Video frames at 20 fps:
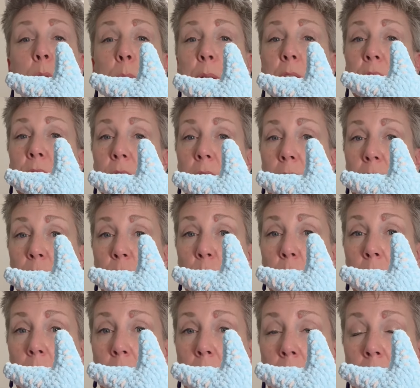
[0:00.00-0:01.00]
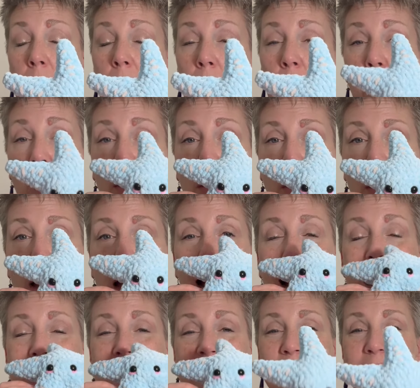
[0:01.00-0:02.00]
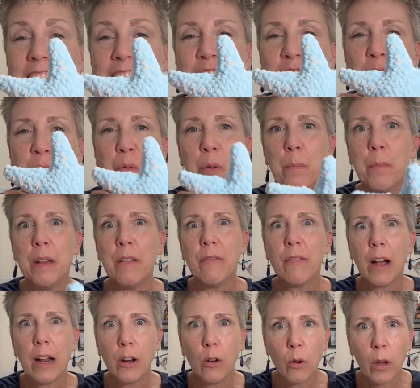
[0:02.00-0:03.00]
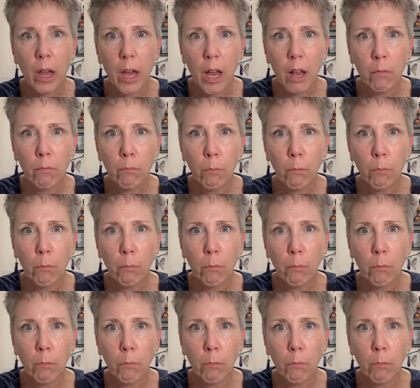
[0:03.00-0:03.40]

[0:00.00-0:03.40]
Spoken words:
be fine, okay? I think you would be fine, okay?